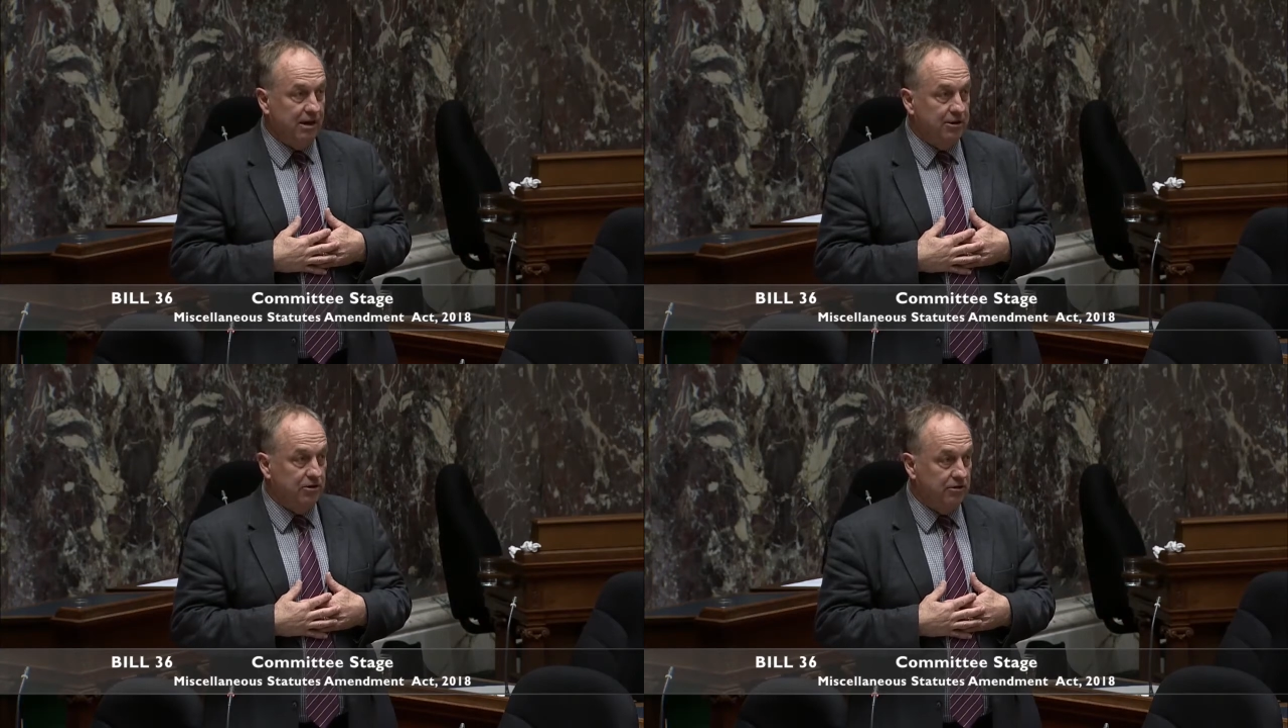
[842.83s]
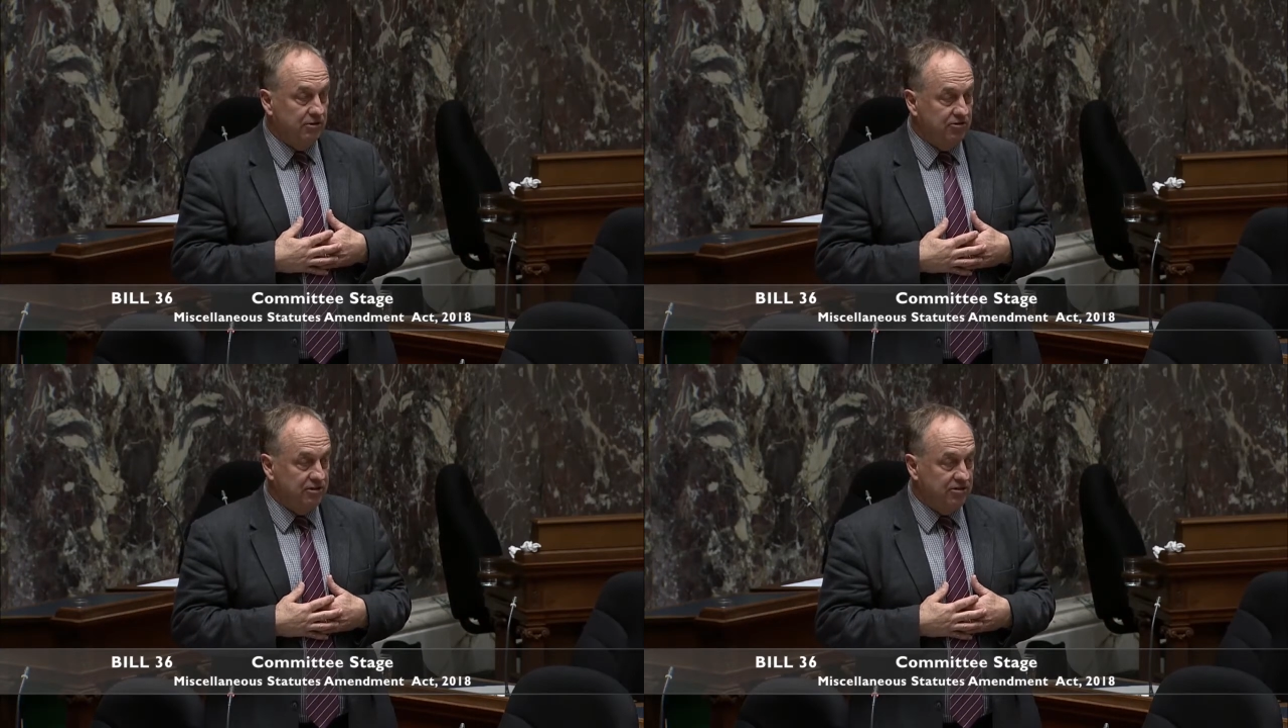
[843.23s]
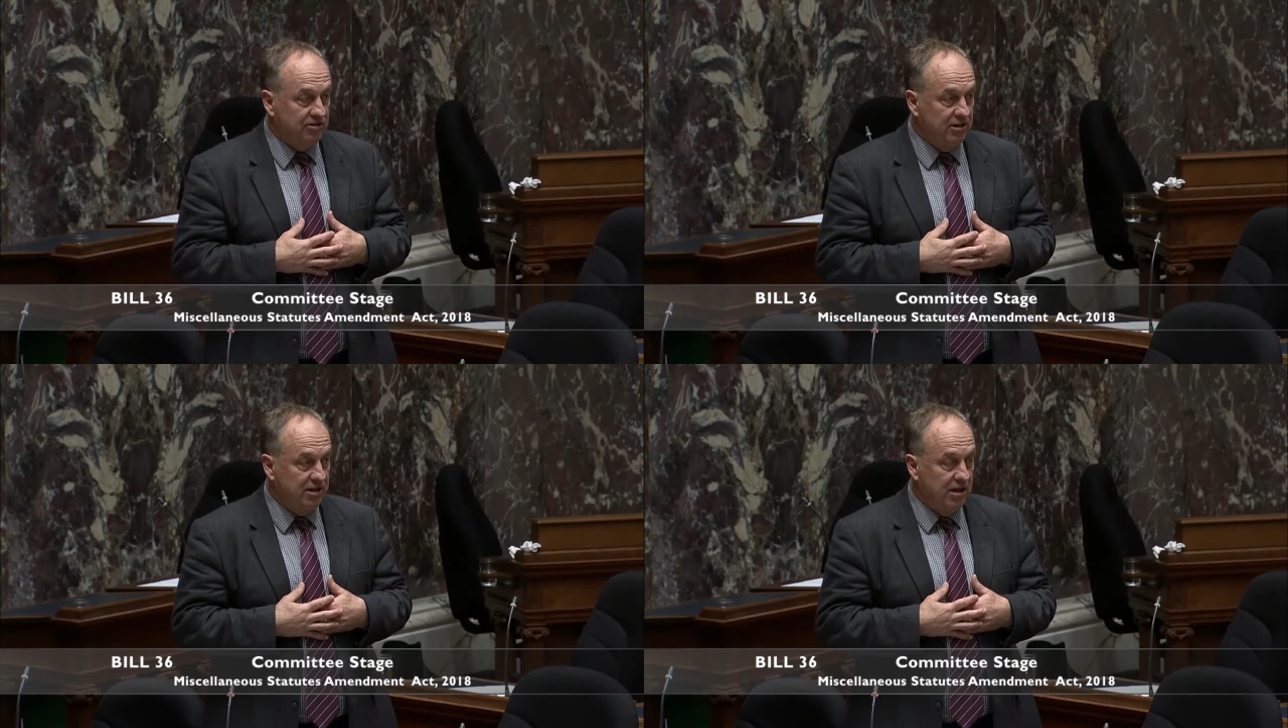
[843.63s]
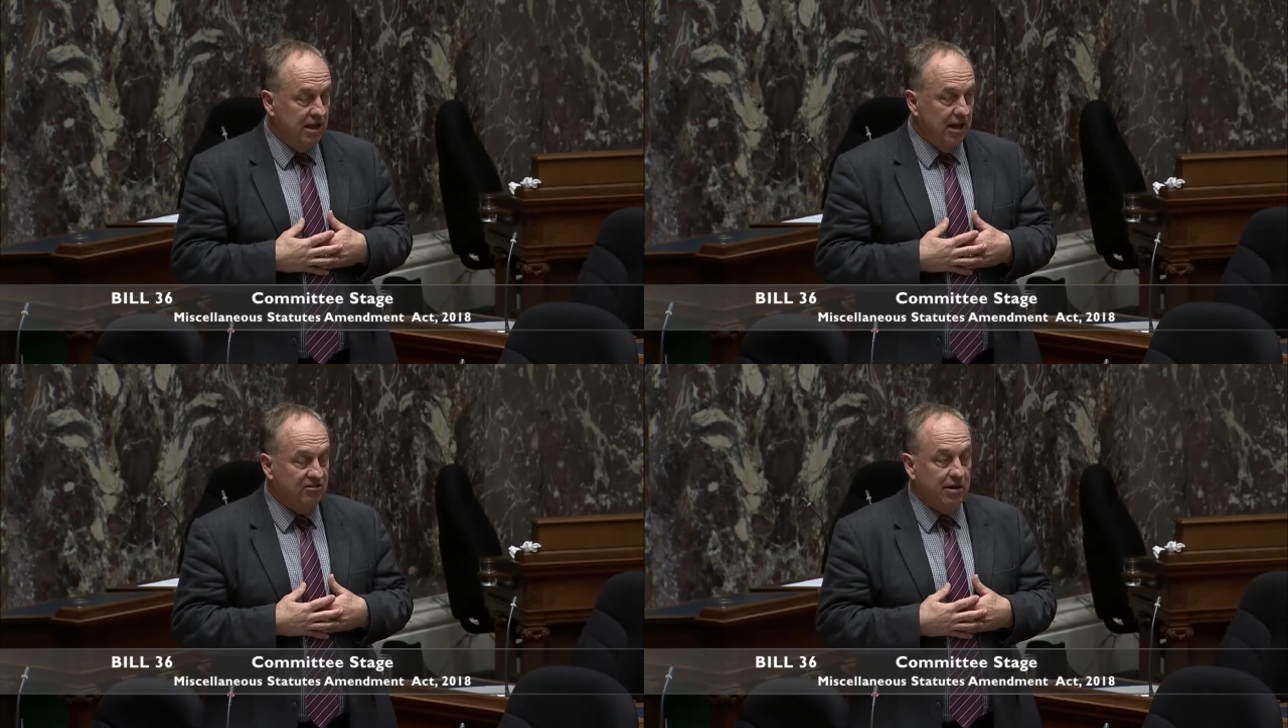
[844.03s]
in universities,
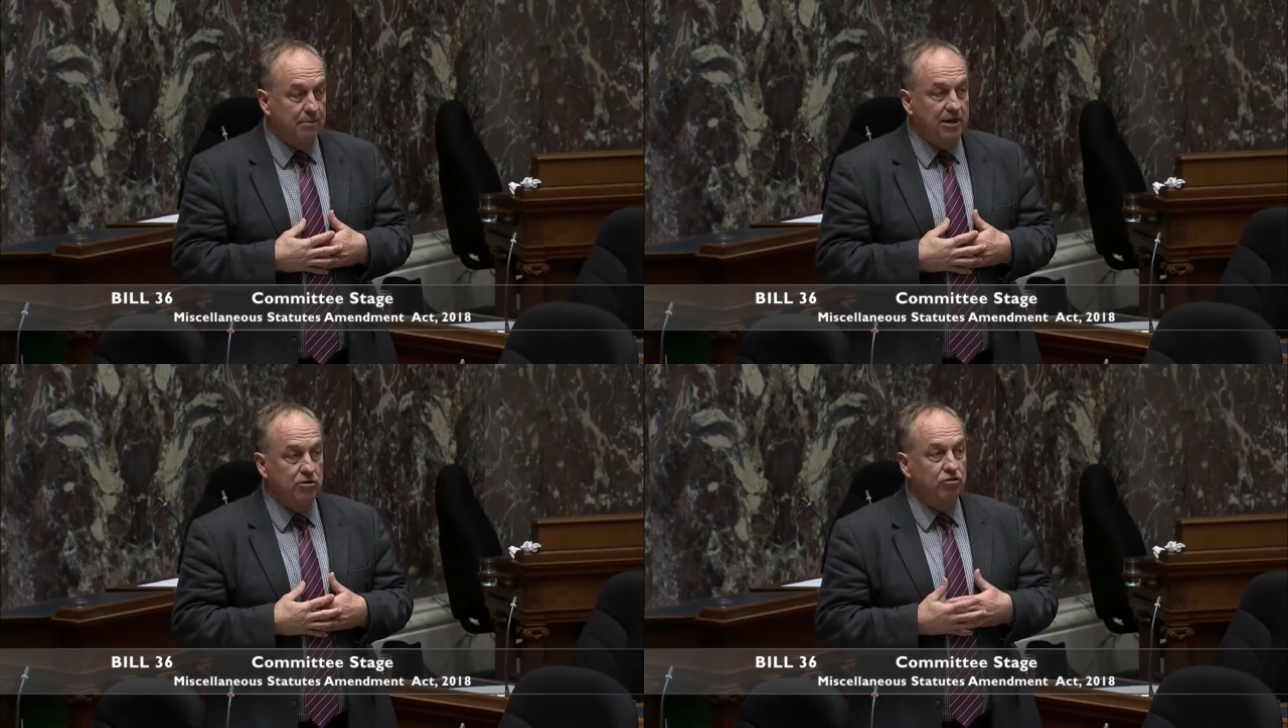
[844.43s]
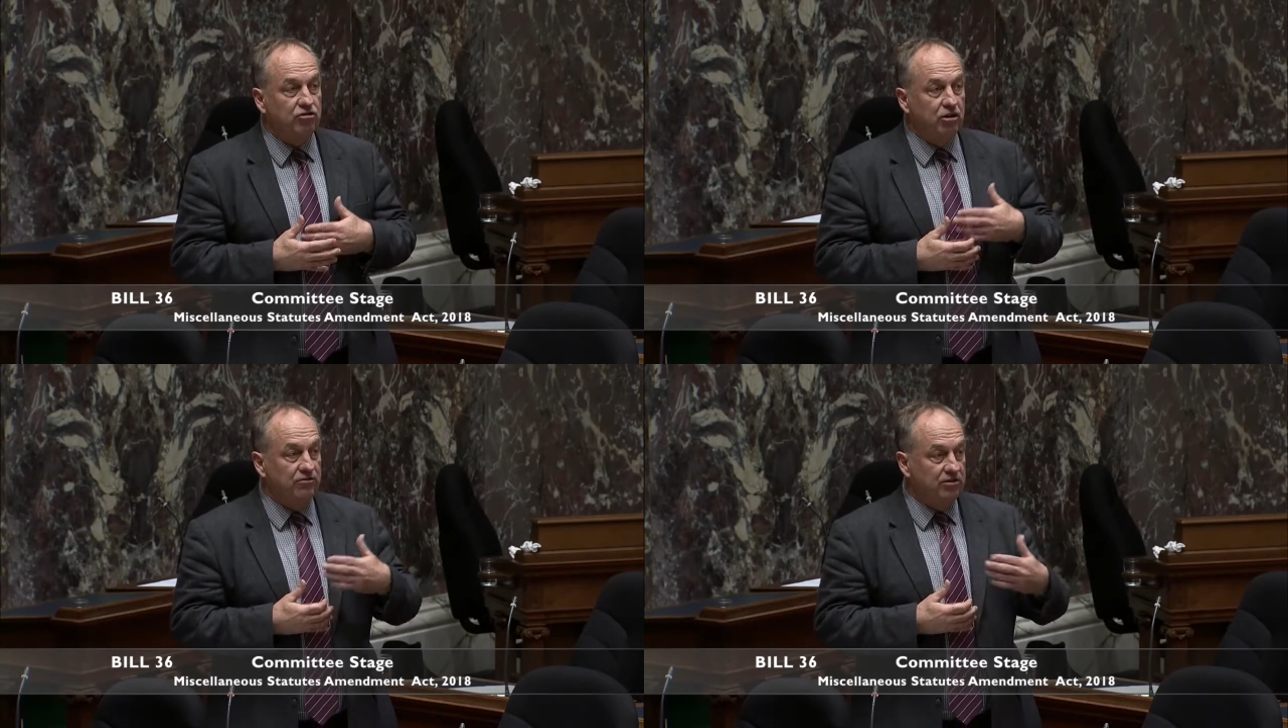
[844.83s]
as somebody who served